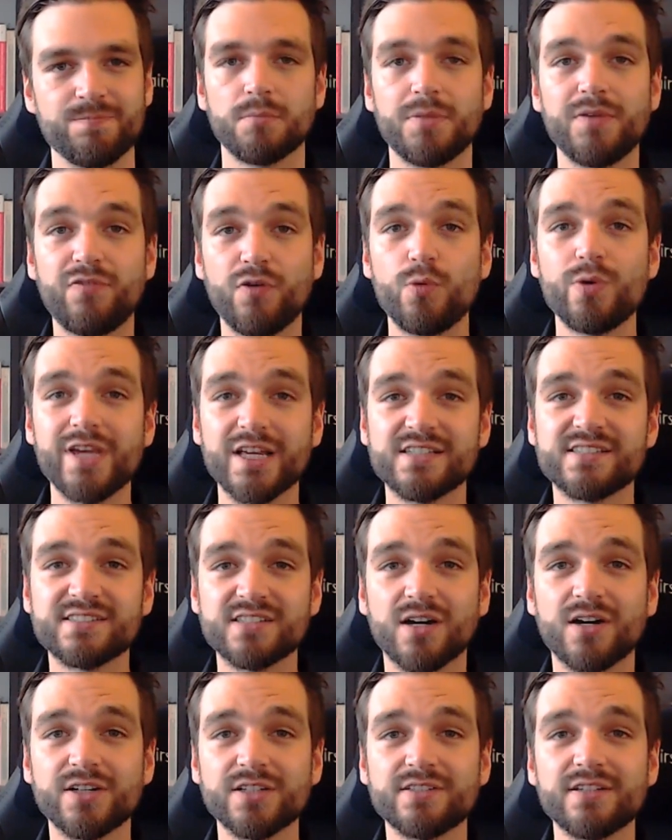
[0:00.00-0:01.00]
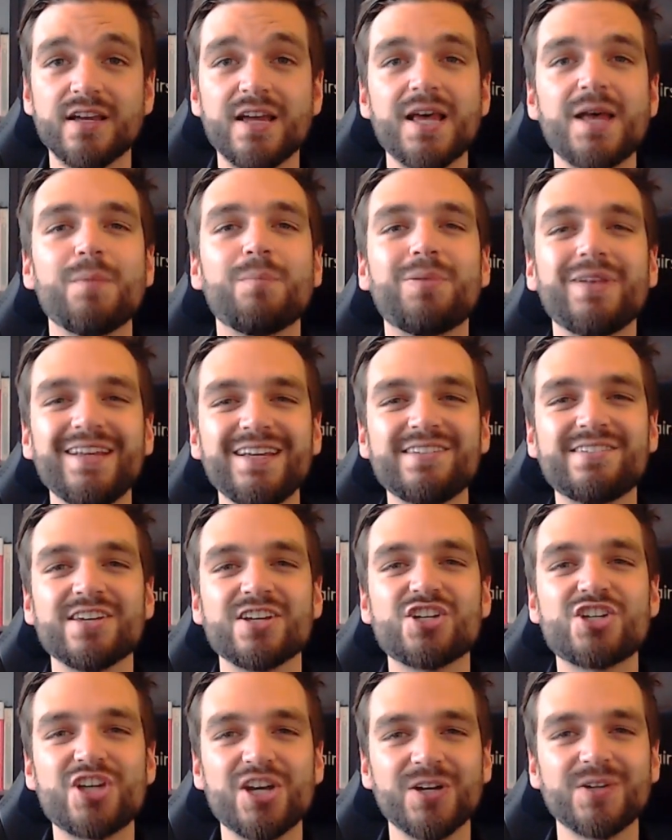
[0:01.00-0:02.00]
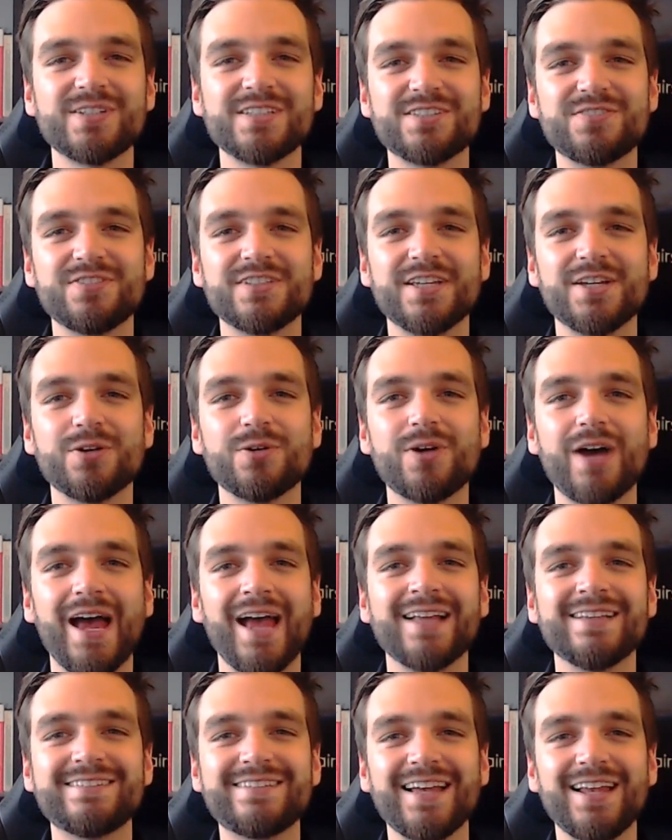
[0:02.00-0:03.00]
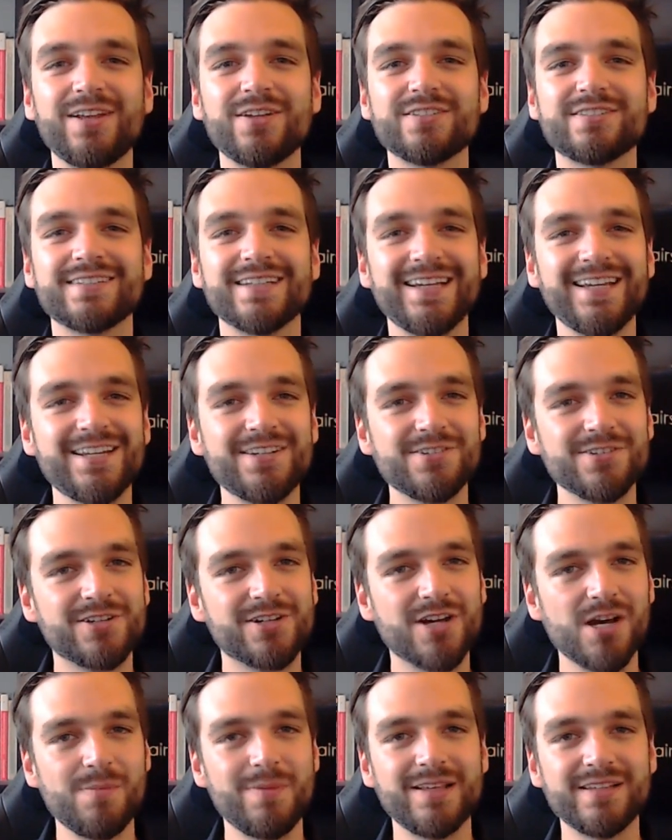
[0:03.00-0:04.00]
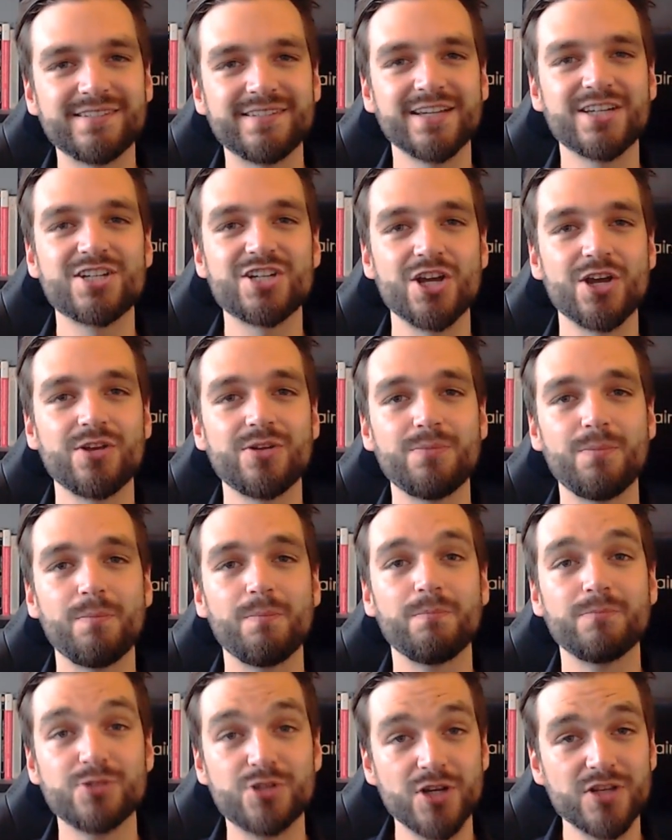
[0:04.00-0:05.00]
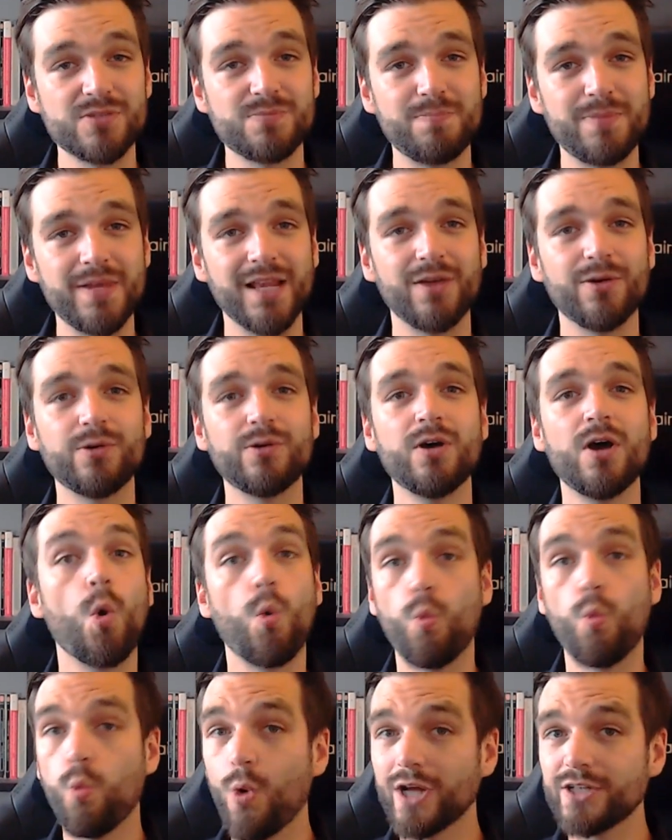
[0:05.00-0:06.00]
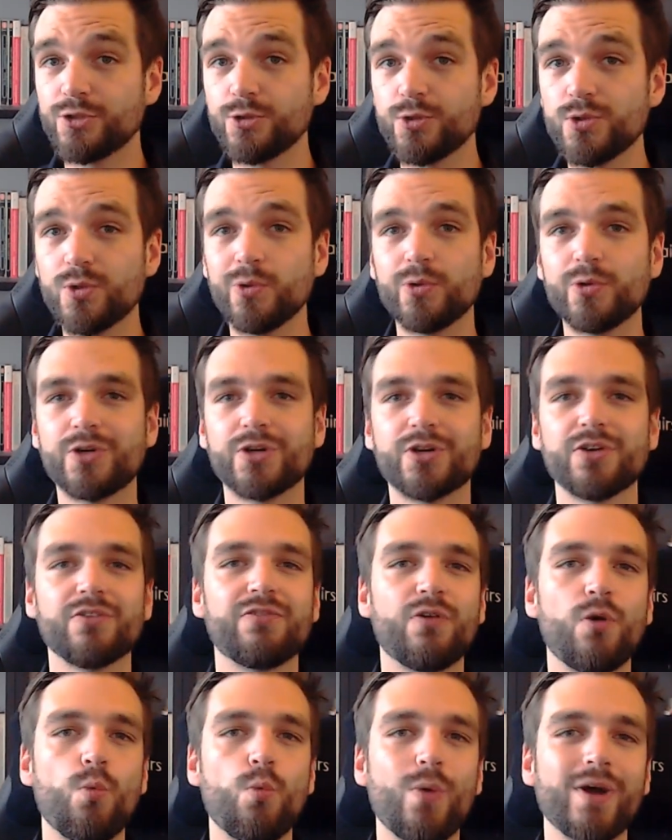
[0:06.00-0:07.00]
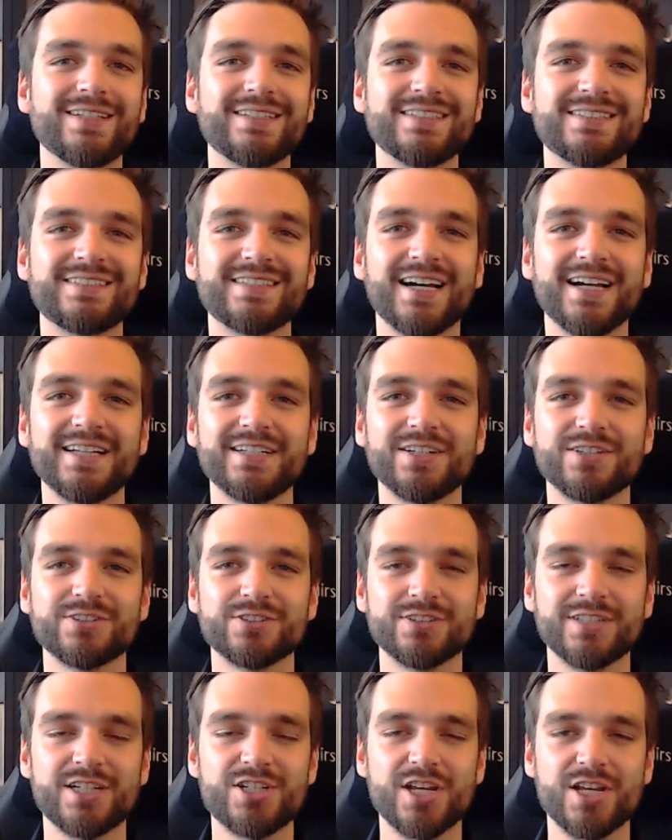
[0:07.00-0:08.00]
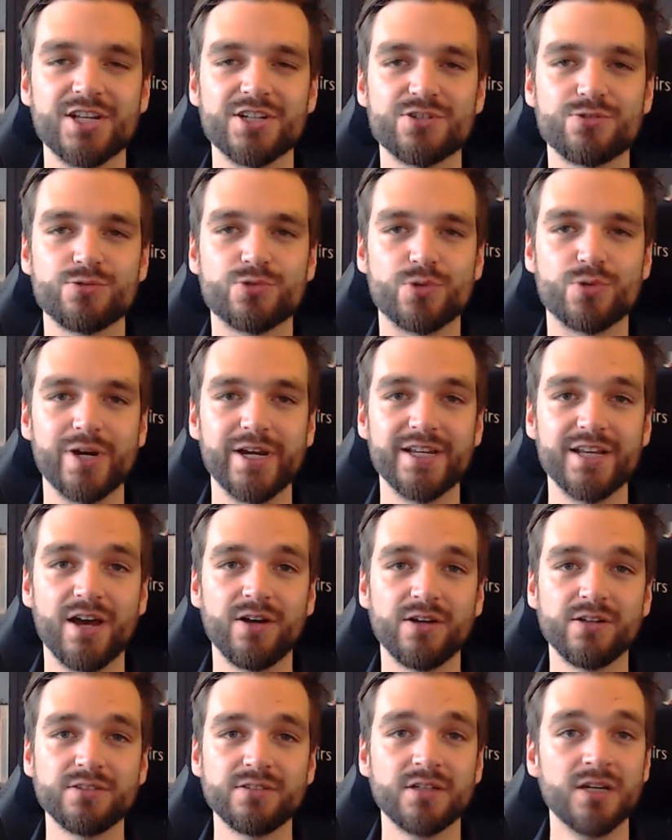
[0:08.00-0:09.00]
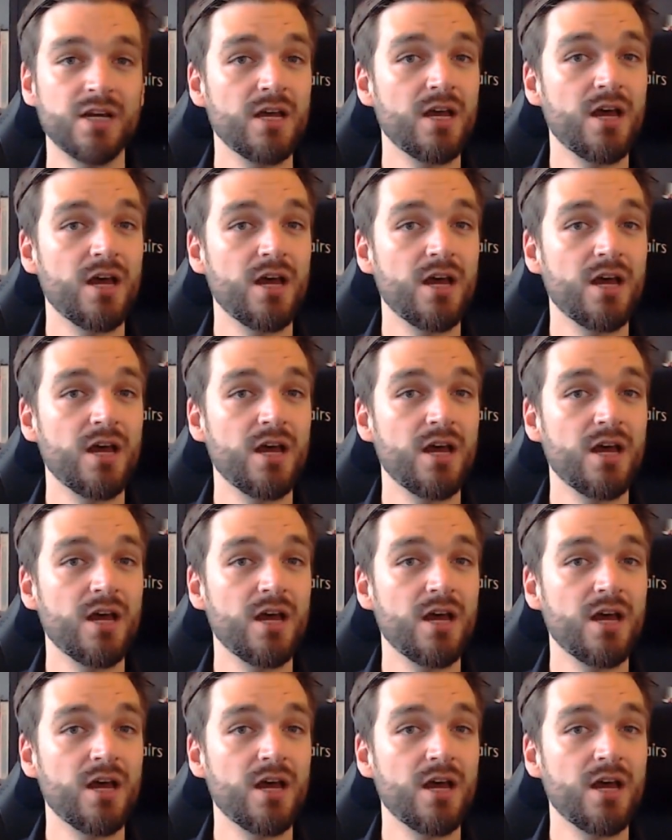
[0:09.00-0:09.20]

Before we get started, please share this video and tell us in the comment section just below what do you look for when deciding on an exchange to trade on.